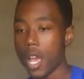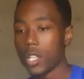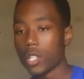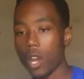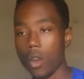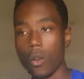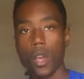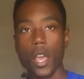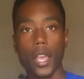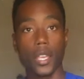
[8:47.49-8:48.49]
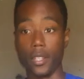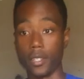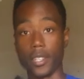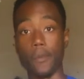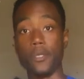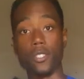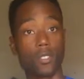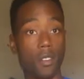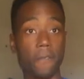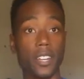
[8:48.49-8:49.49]
So, he just keeps his
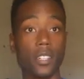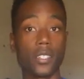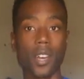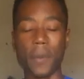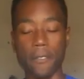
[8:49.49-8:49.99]
confidence up.